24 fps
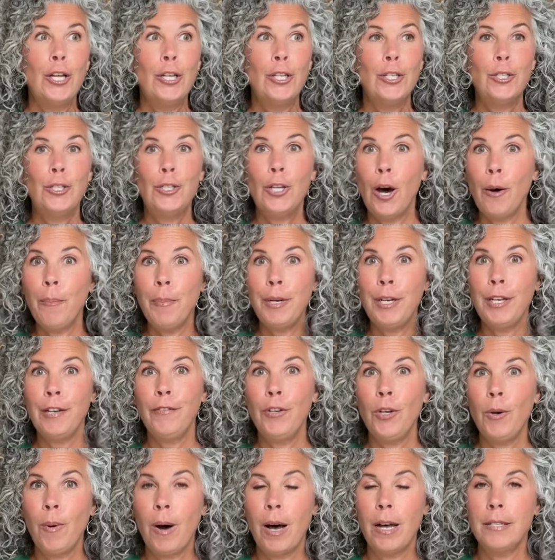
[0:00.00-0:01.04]
So many of
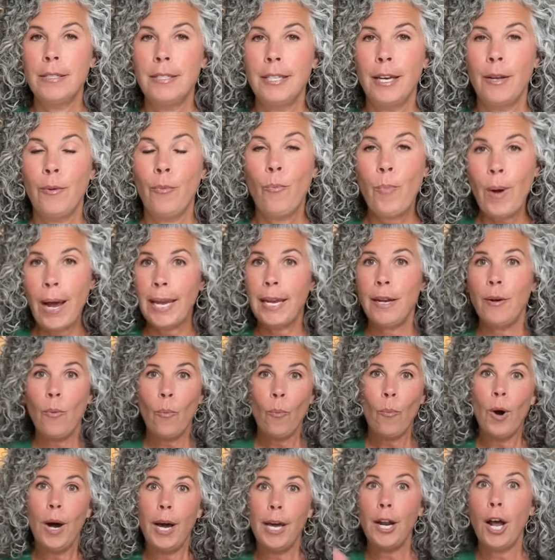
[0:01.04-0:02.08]
you all said, wait,
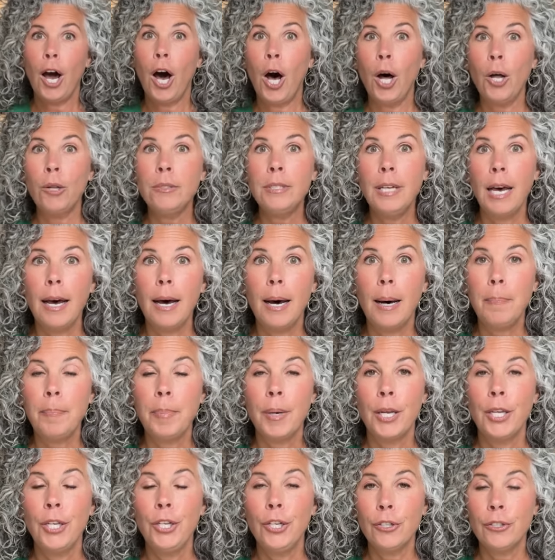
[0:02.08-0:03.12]
what? Hold up.
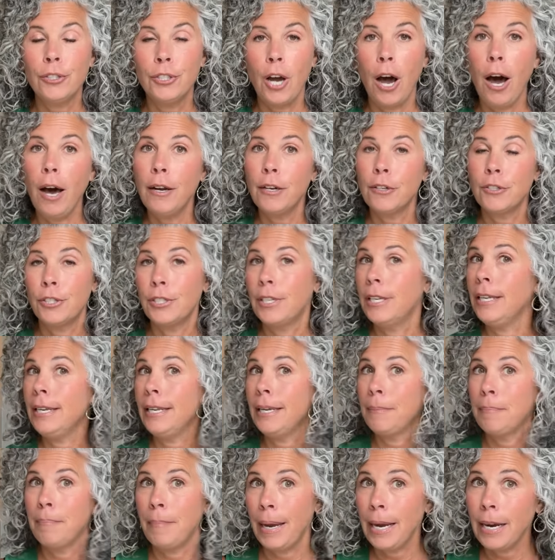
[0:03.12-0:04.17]
Your daughter's
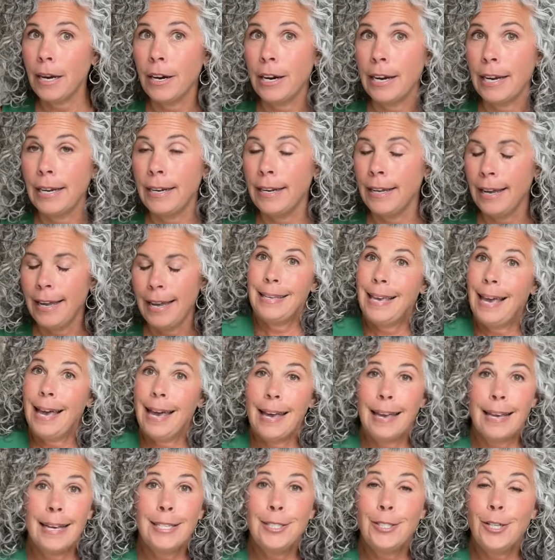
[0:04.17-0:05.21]
getting married. Yeah,
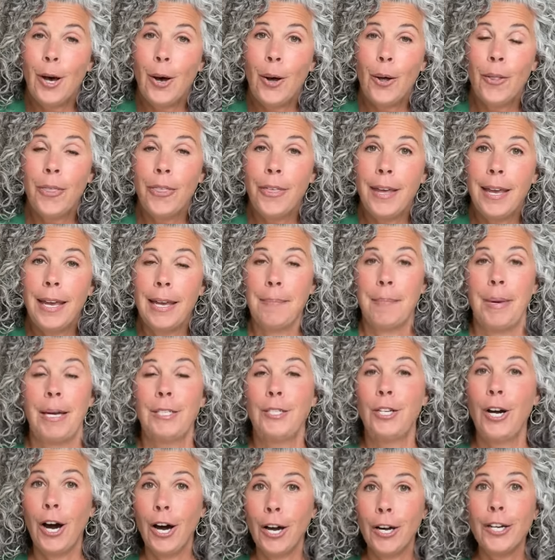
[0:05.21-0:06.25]
it's a whole thing. My
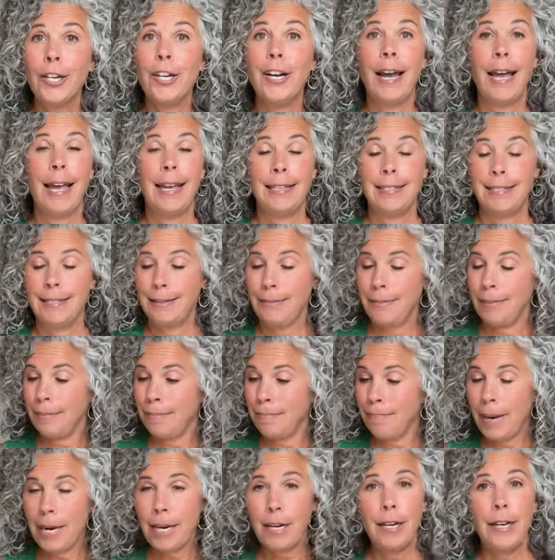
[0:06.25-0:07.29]
daughter is
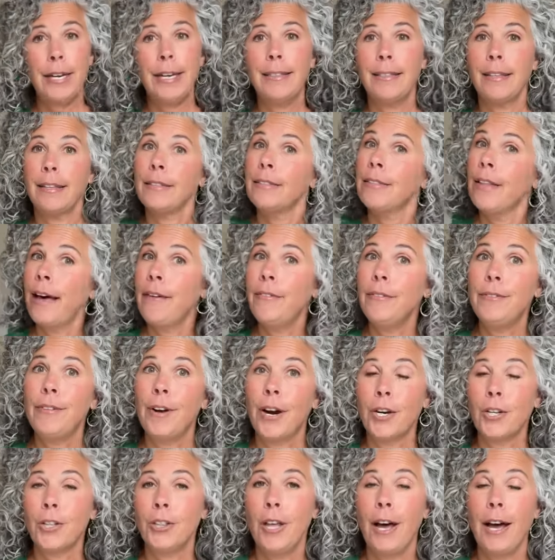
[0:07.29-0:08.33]
marrying the love of
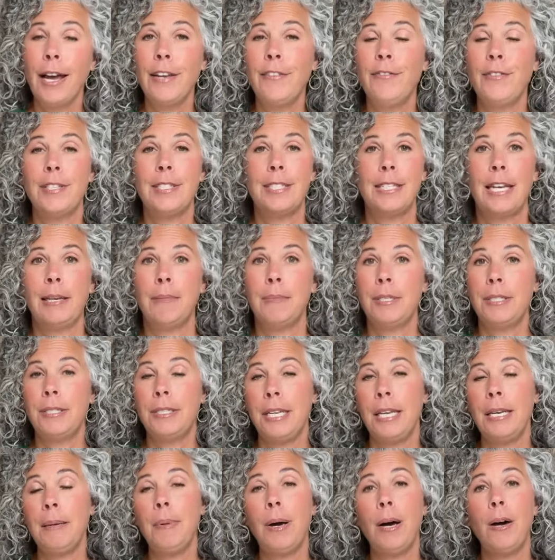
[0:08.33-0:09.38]
her life. His name is
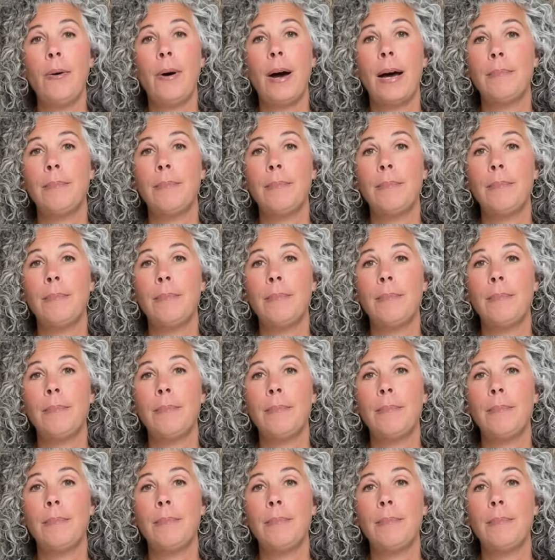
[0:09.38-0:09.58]
Tebow.